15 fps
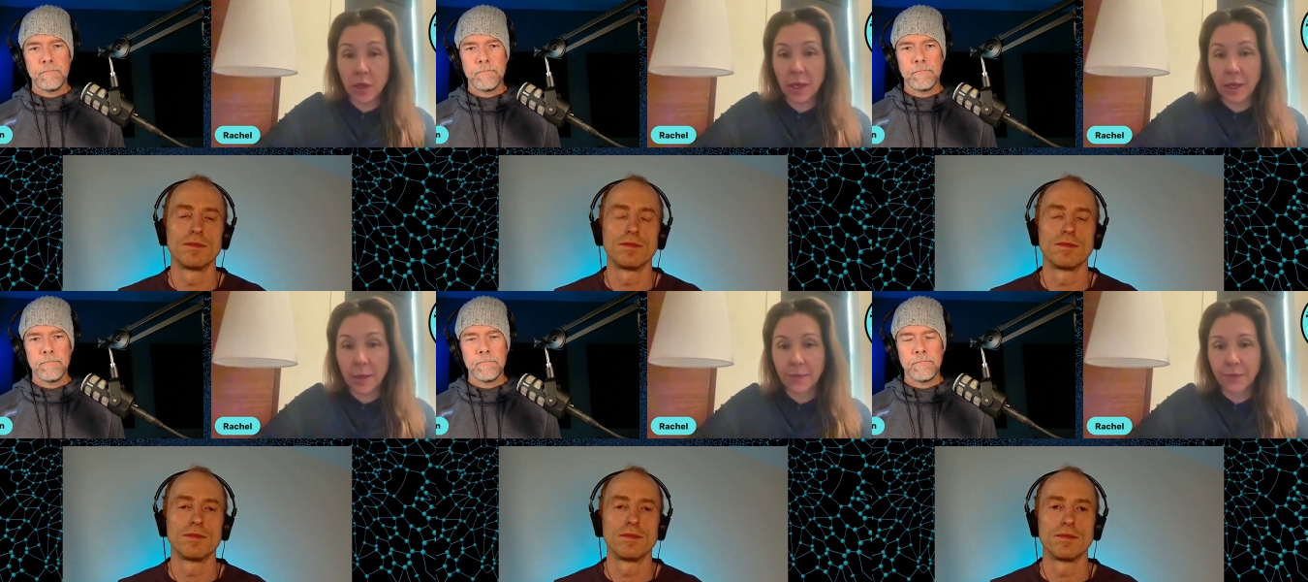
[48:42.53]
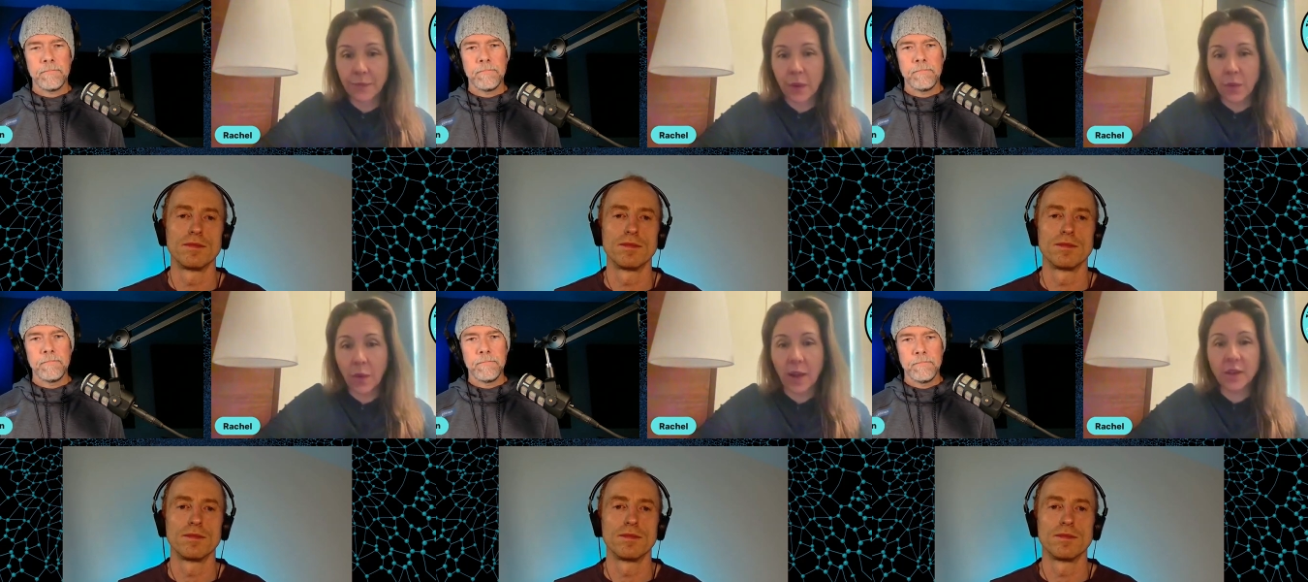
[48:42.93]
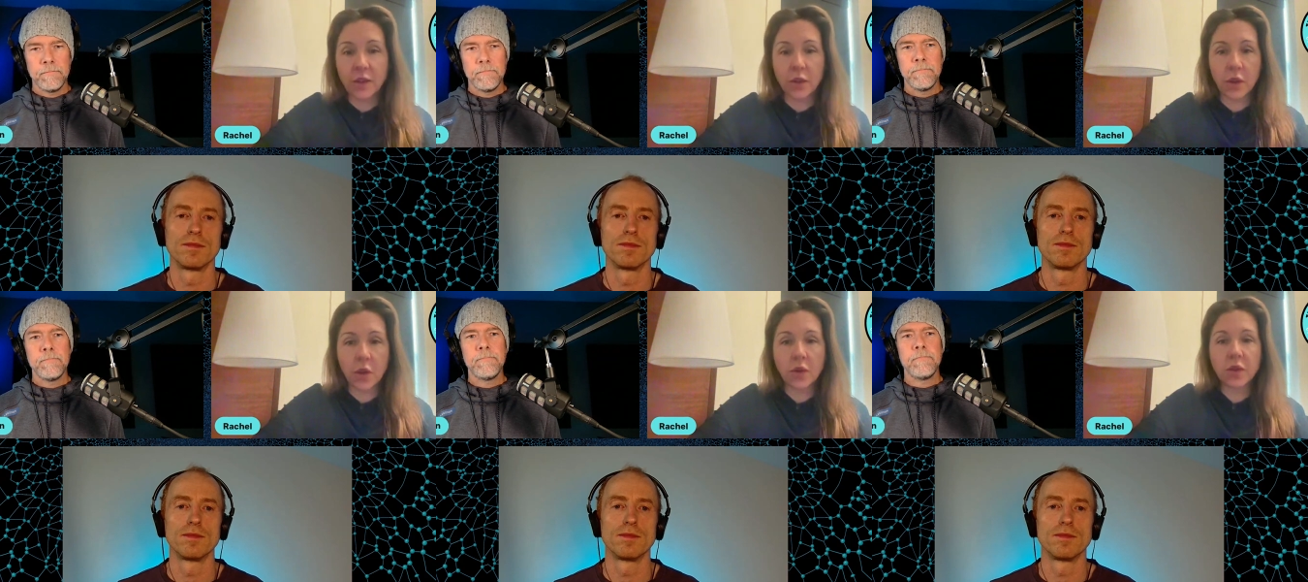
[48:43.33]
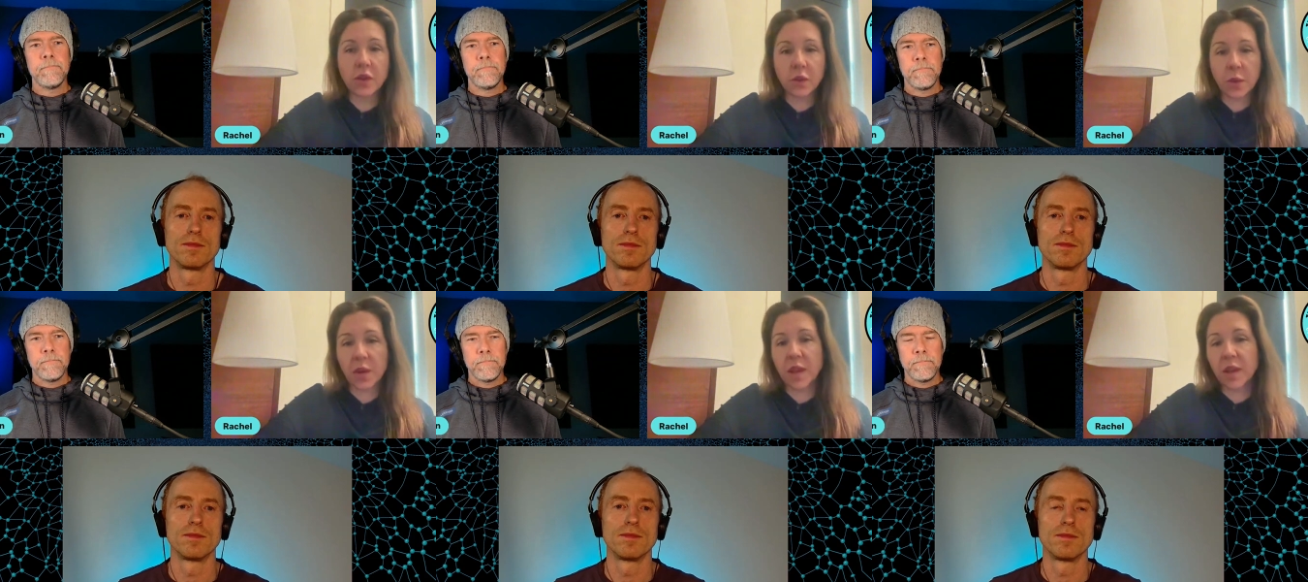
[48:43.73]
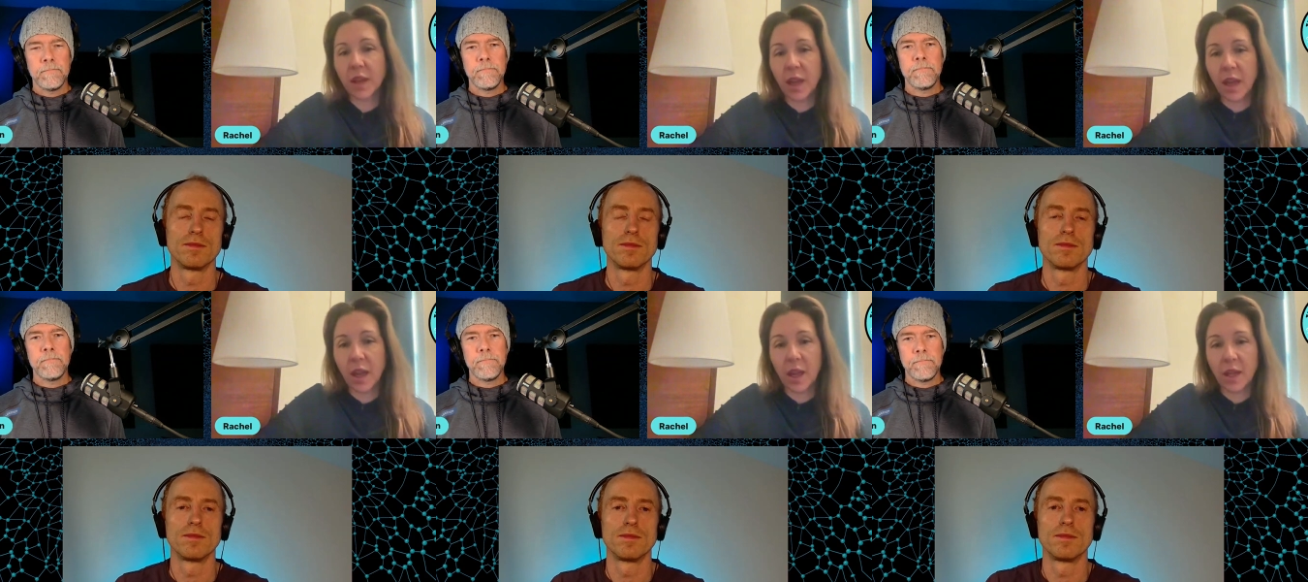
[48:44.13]
Speaker 1: and
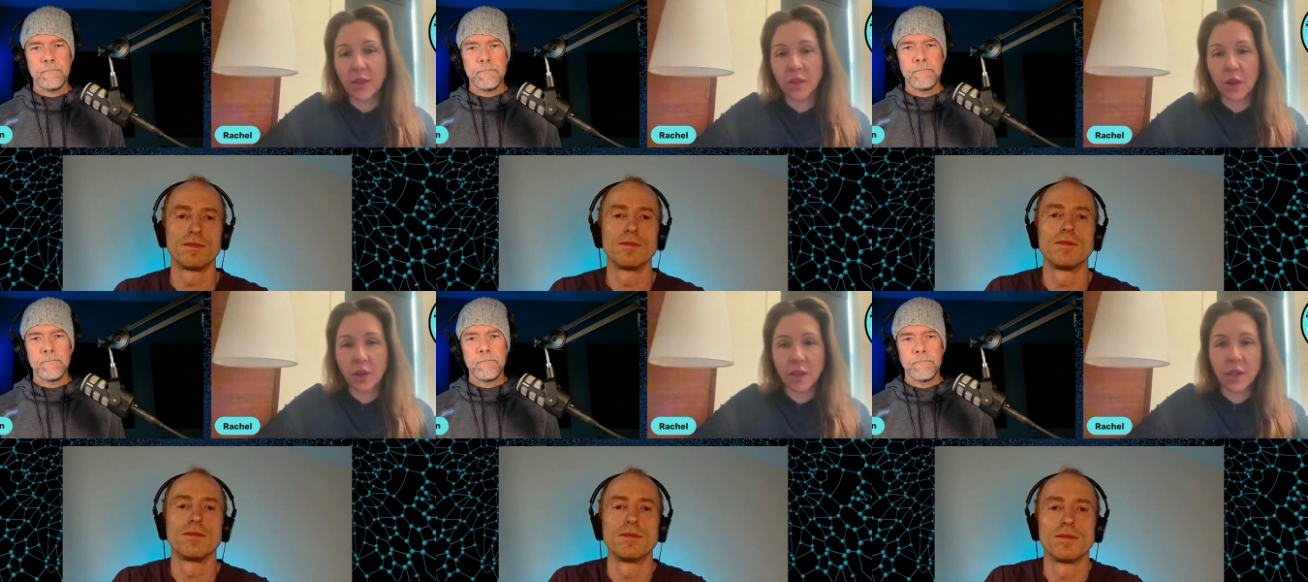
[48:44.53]
community, right?